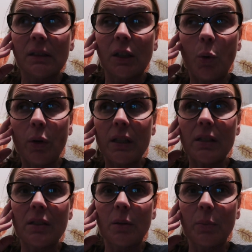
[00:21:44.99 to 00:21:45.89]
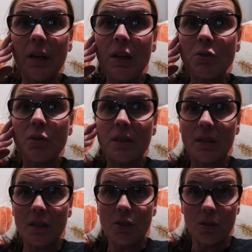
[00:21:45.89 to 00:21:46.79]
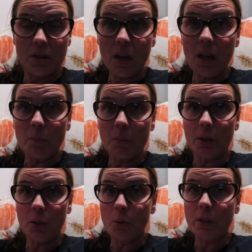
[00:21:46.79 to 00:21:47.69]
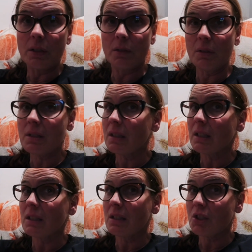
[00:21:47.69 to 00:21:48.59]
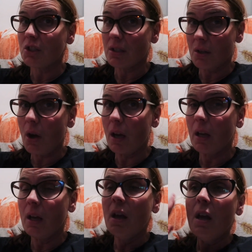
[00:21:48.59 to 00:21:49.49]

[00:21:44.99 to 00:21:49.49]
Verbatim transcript: according to the pedestrian, it said she's done, but according to Grizzly, he said she's not.